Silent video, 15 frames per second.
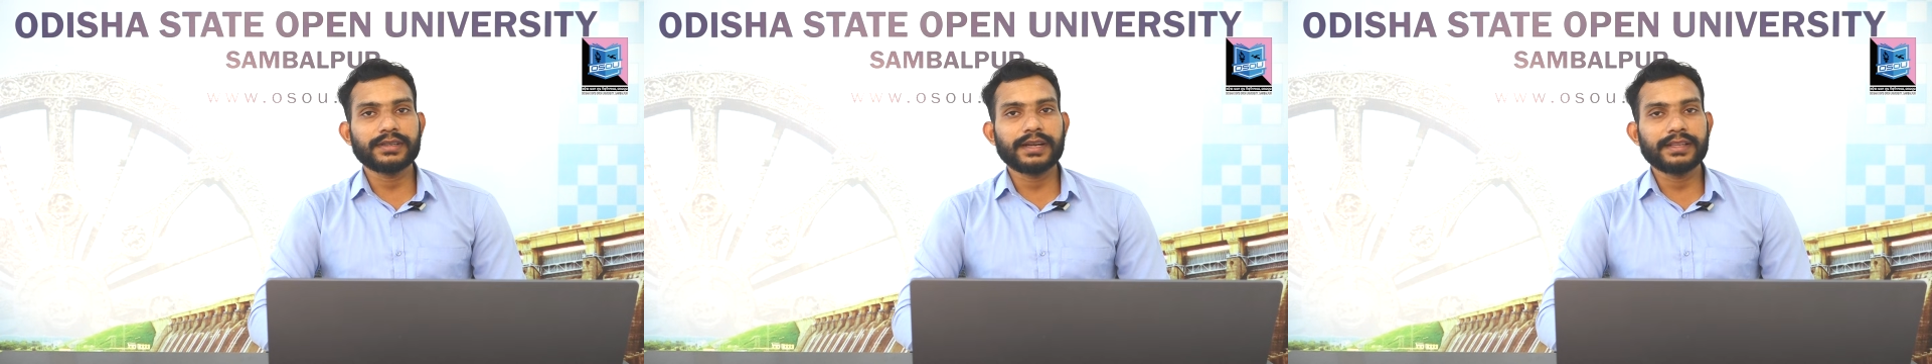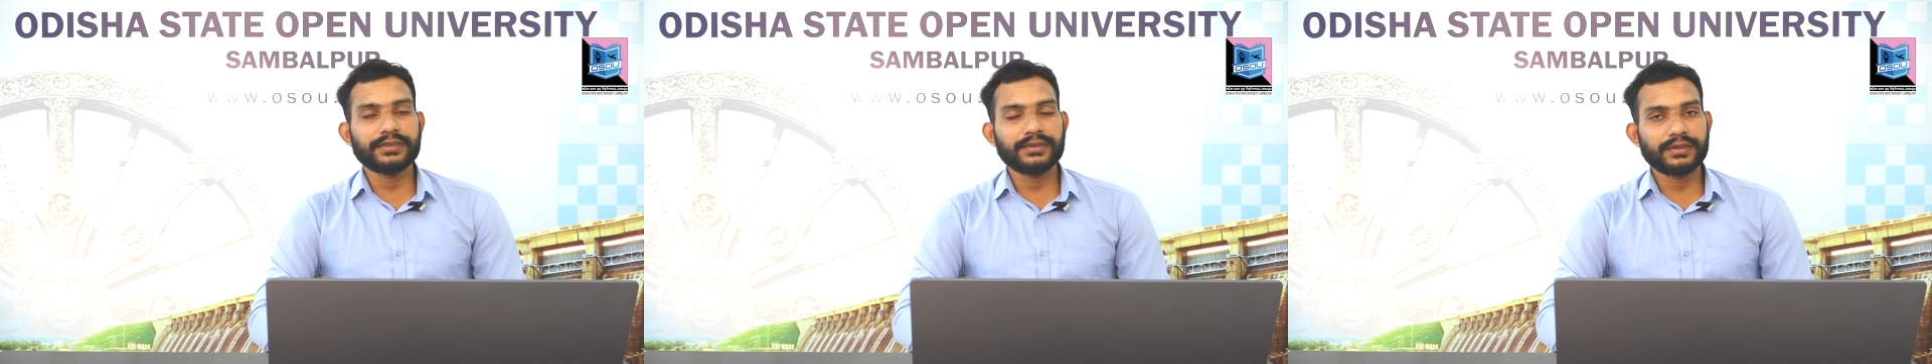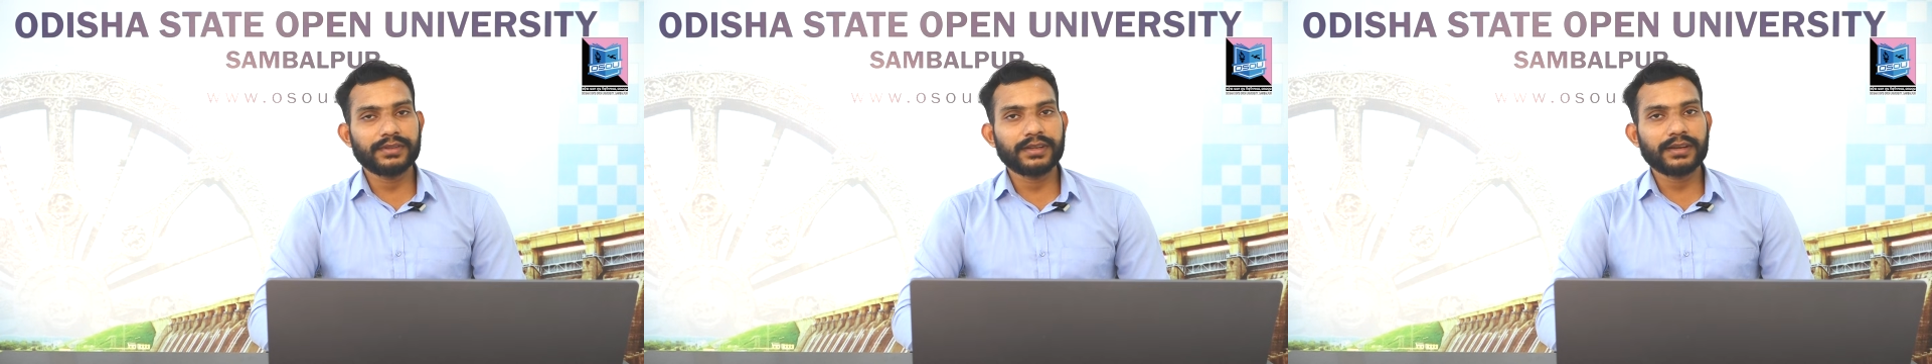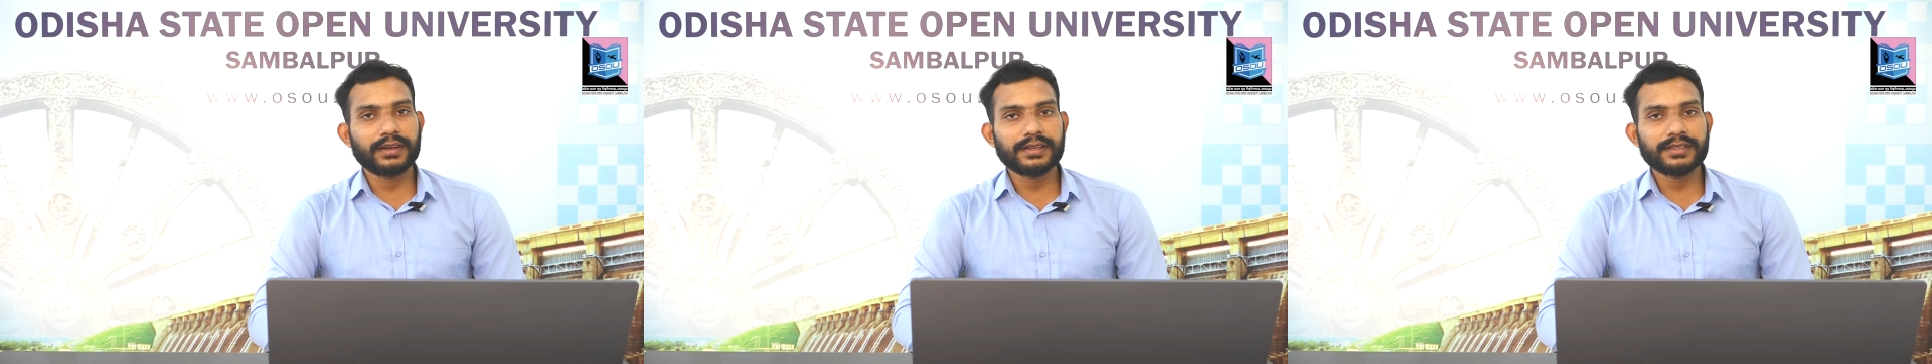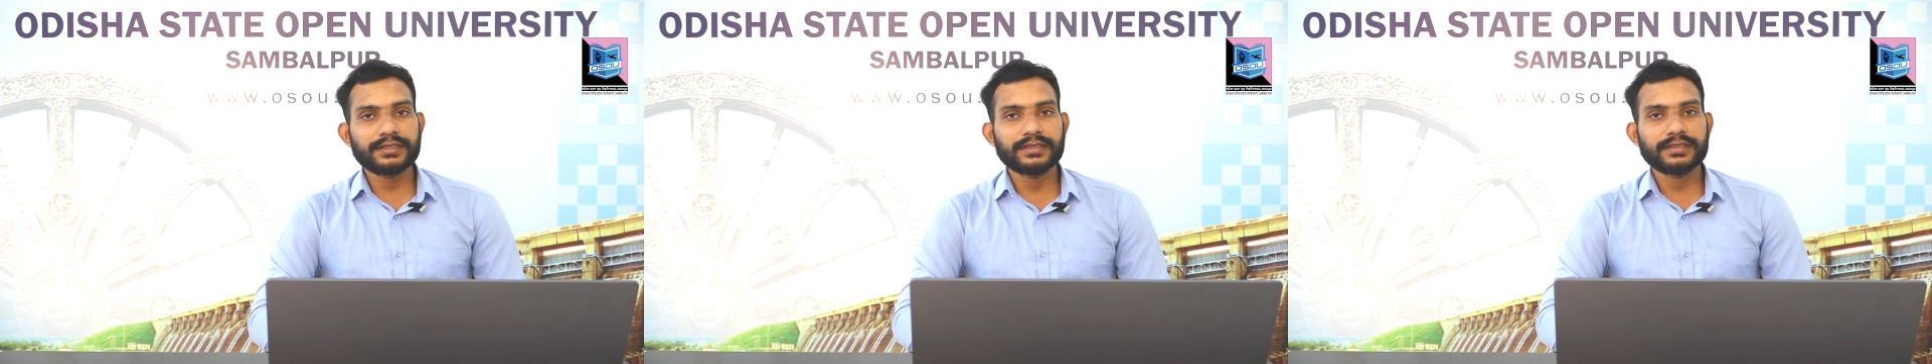enjoyed the
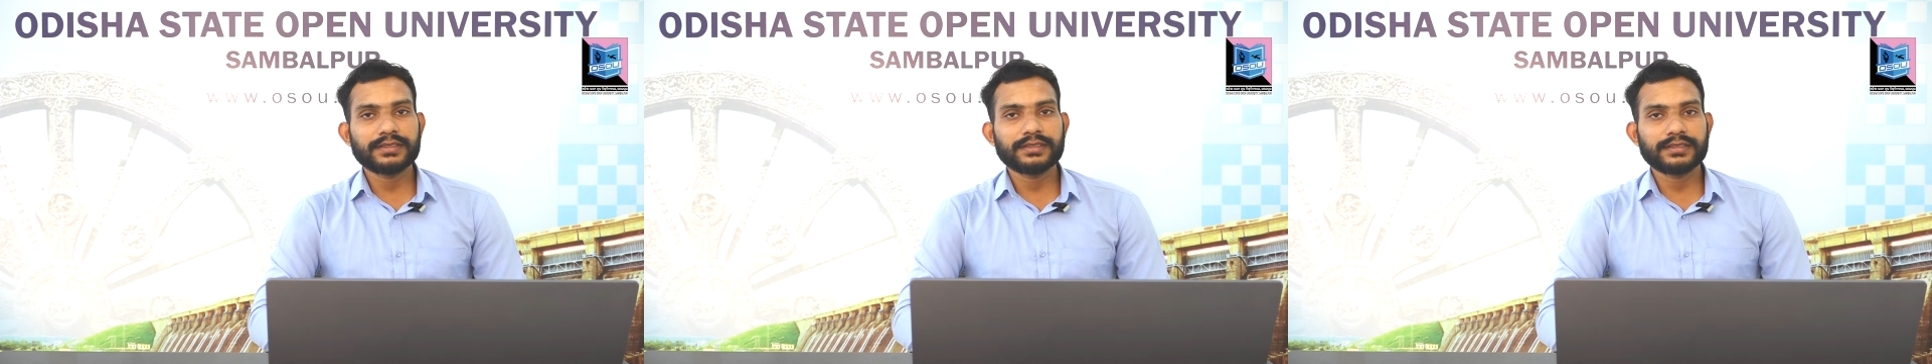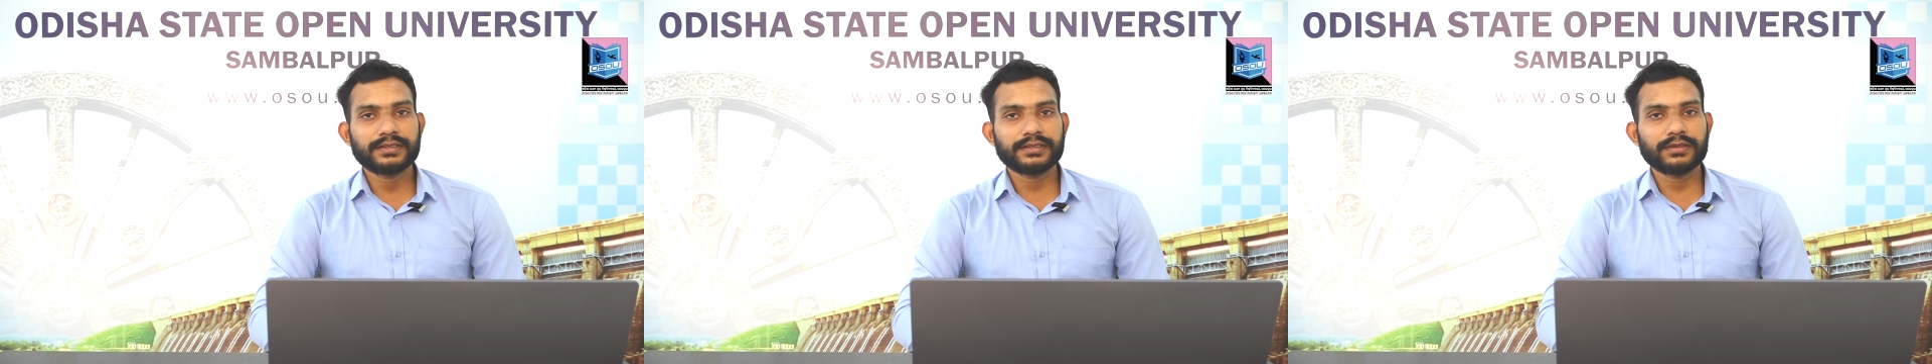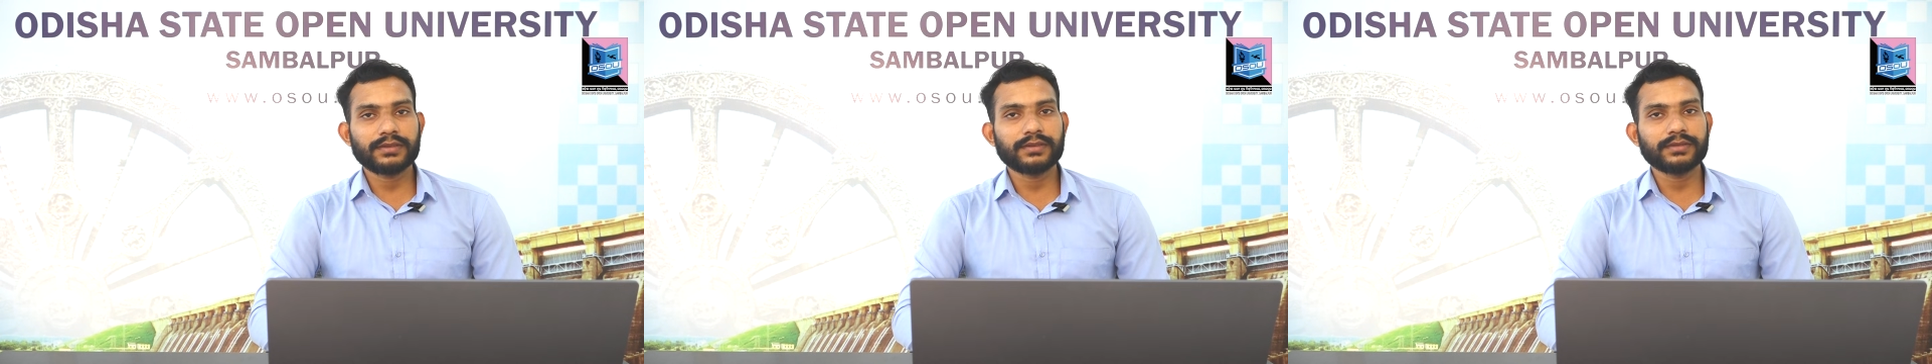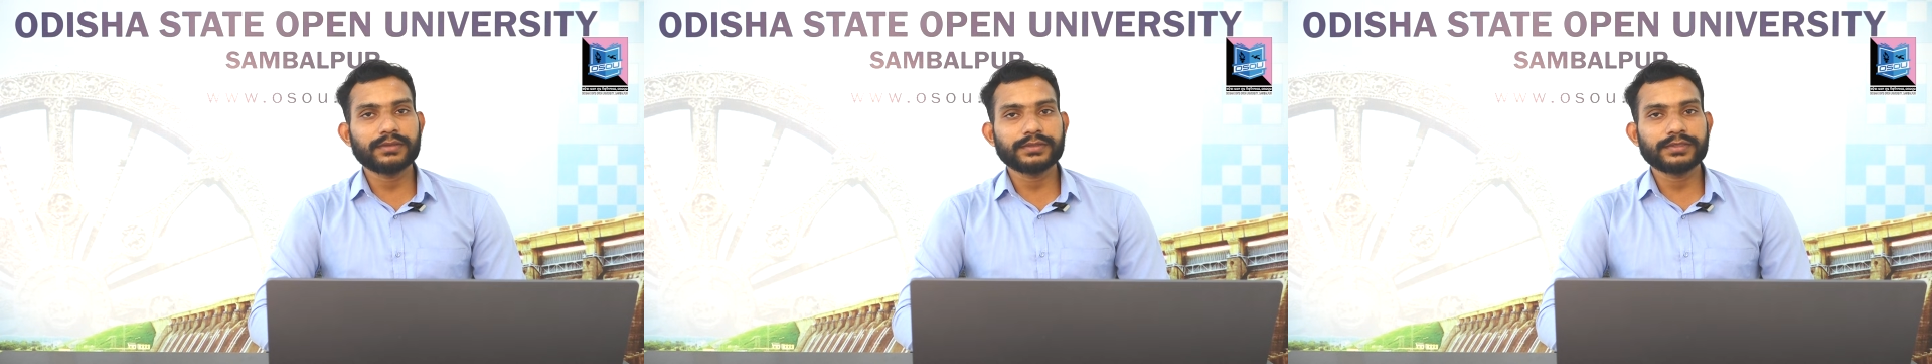class. So